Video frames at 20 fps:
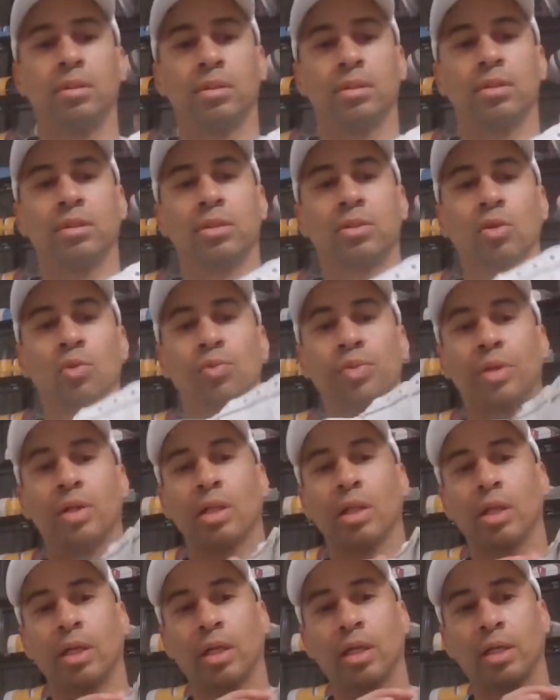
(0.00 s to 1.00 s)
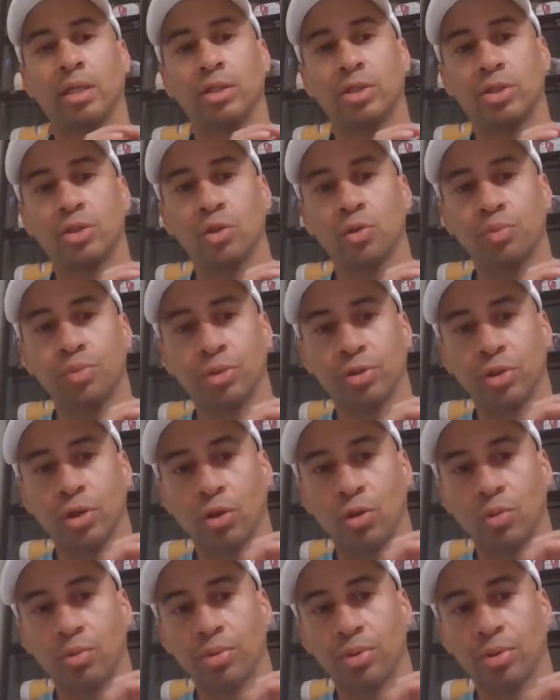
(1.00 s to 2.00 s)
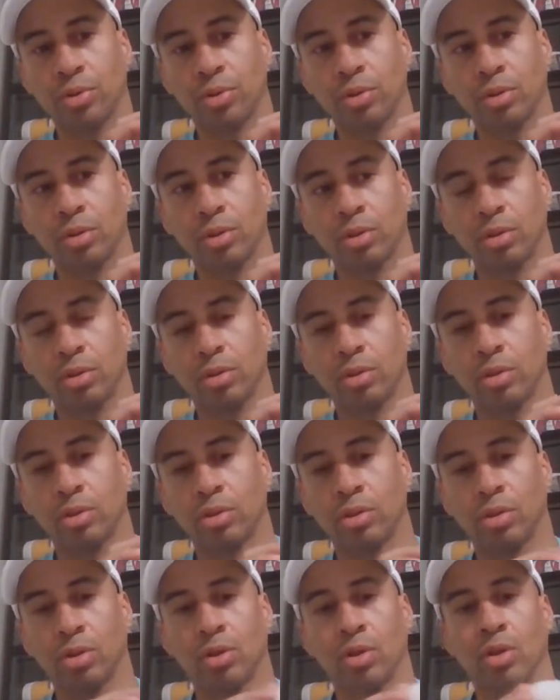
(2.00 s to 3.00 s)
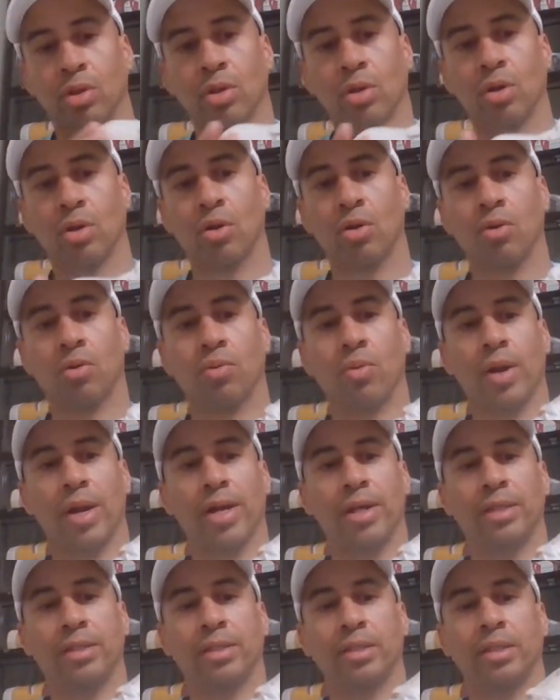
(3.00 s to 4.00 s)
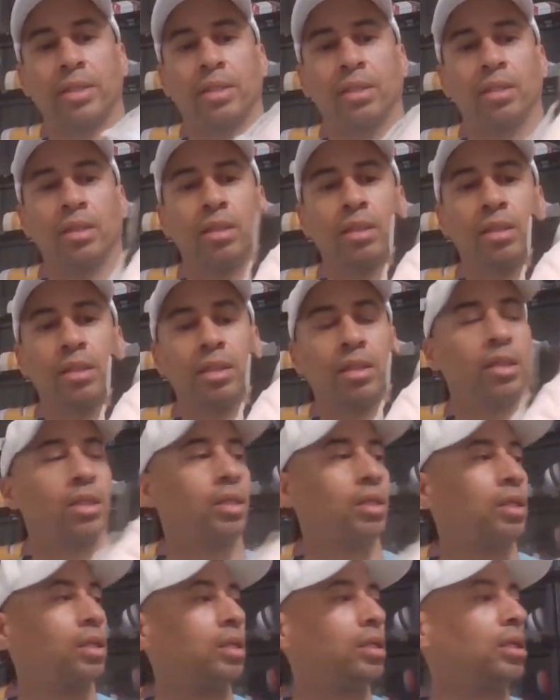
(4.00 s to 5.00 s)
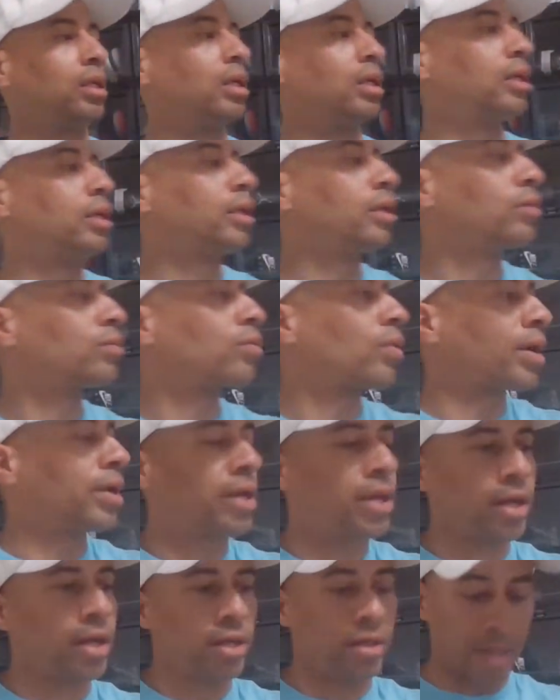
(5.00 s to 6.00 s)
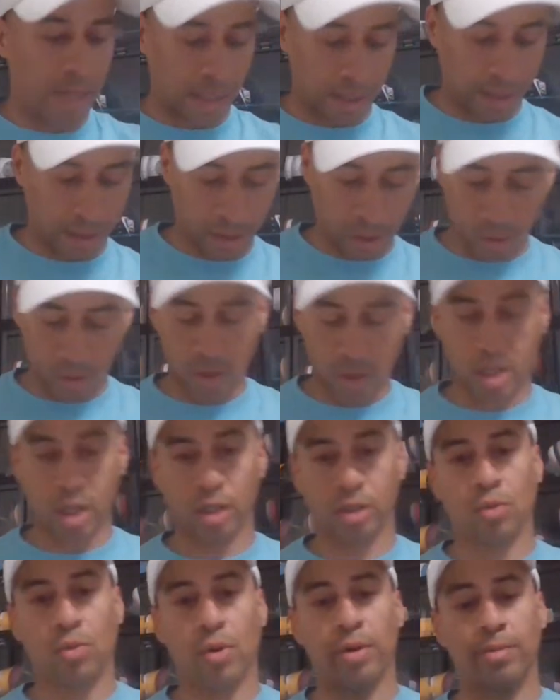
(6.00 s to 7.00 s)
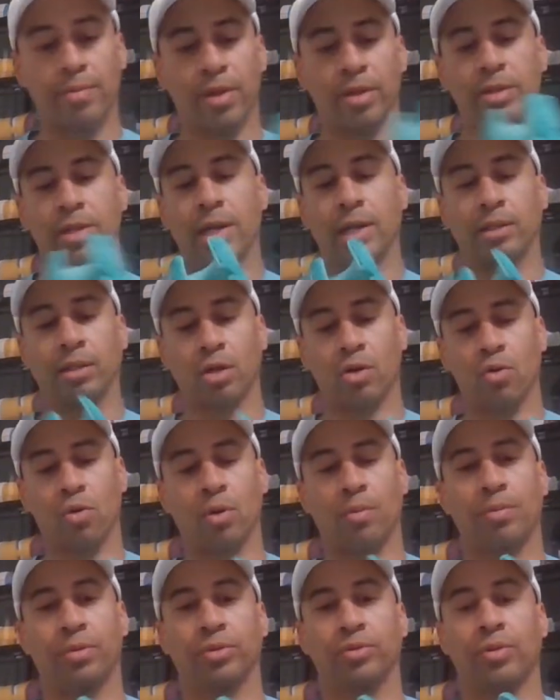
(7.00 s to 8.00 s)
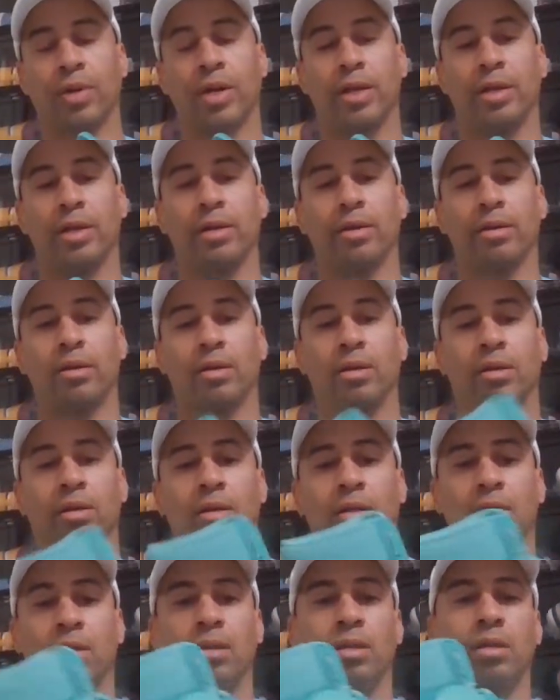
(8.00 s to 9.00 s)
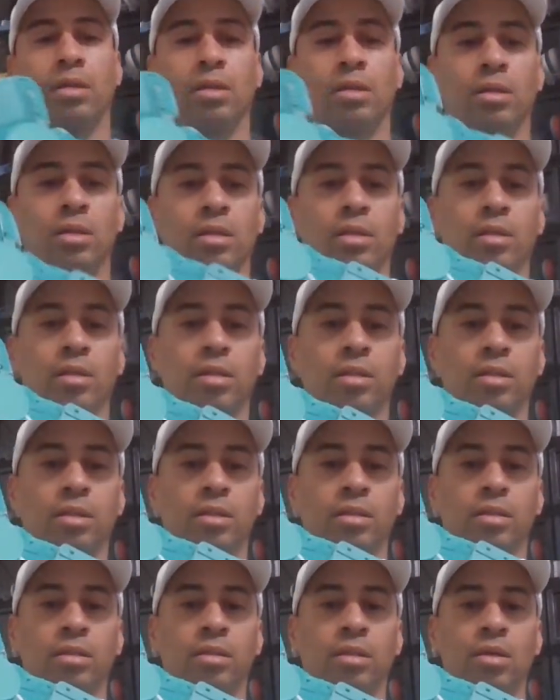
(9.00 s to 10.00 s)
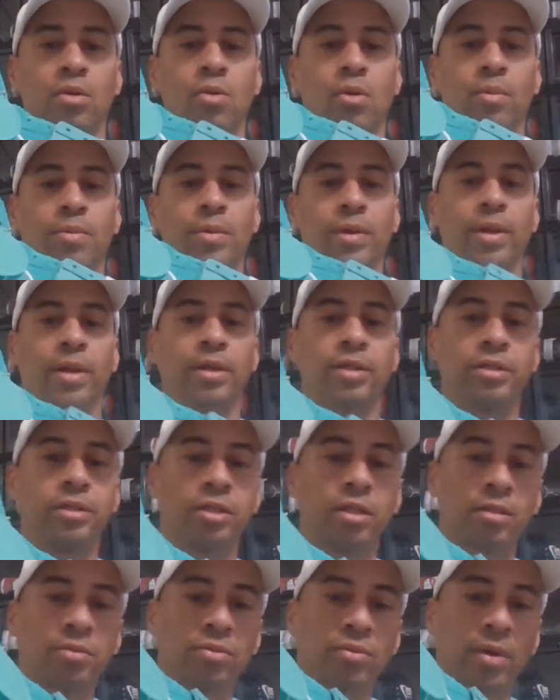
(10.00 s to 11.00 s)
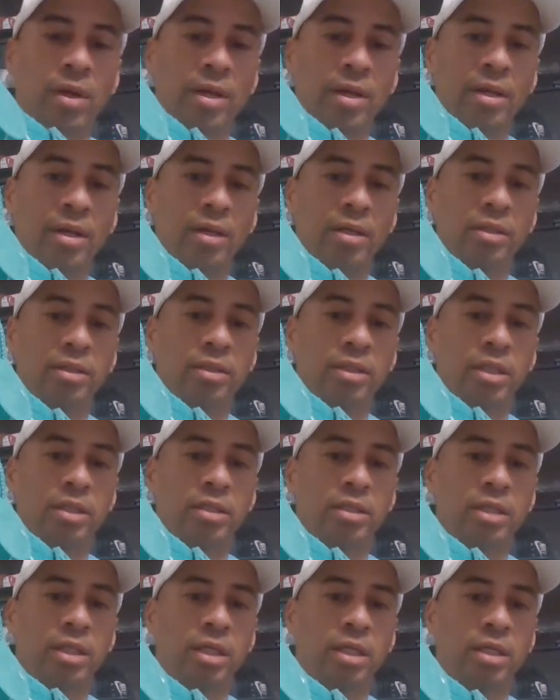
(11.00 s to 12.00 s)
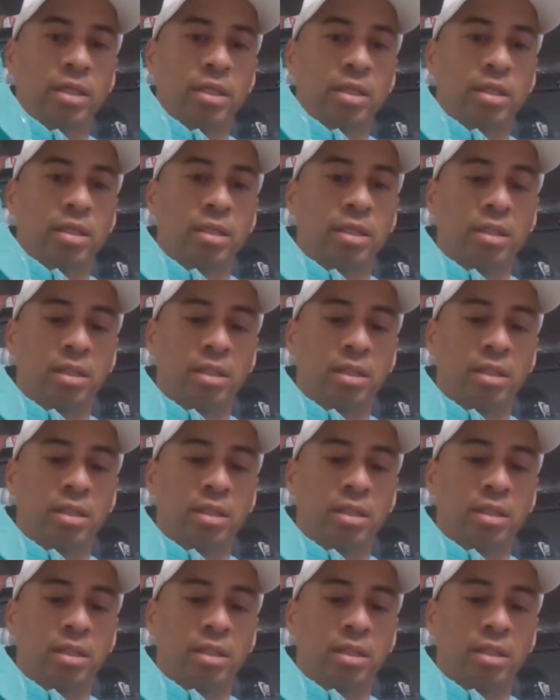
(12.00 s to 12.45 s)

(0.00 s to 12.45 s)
Super clean, super dope. Crazy. And then right here, you got a dope colorway, man. You got the Corporates right here. The Corporate Airships right here, stitched in.